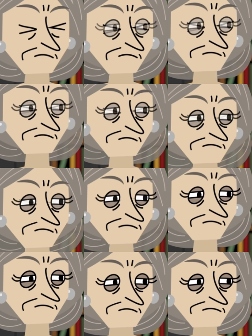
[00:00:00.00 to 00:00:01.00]
Why
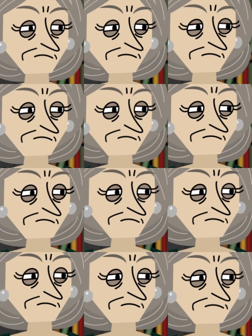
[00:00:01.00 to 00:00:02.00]
did the Bradshaws have
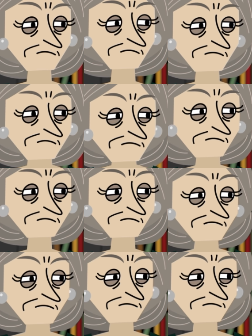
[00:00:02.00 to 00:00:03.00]
to bring death
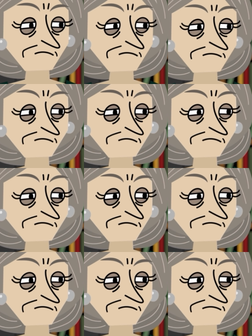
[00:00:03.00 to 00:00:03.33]
with them to